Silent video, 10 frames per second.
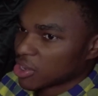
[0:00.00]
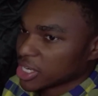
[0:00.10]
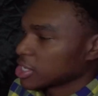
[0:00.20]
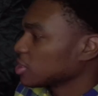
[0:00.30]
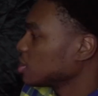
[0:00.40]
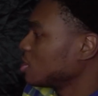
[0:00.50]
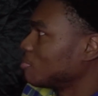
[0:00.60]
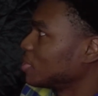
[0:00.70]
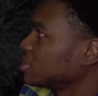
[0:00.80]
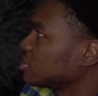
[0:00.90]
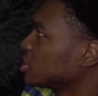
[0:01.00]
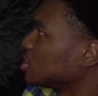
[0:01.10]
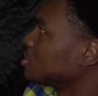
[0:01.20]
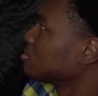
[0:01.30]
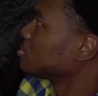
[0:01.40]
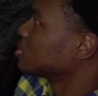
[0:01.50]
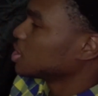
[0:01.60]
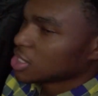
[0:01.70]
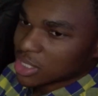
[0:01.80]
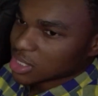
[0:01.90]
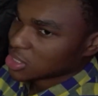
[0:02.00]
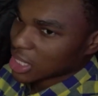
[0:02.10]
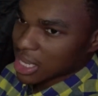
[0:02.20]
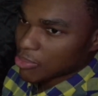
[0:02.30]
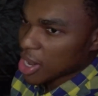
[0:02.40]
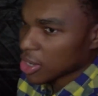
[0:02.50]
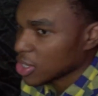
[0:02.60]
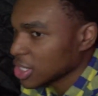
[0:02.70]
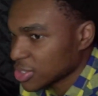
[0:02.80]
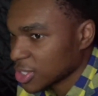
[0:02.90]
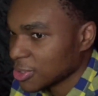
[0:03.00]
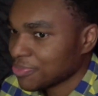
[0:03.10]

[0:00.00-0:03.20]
here, but still, it's not that bright at all. So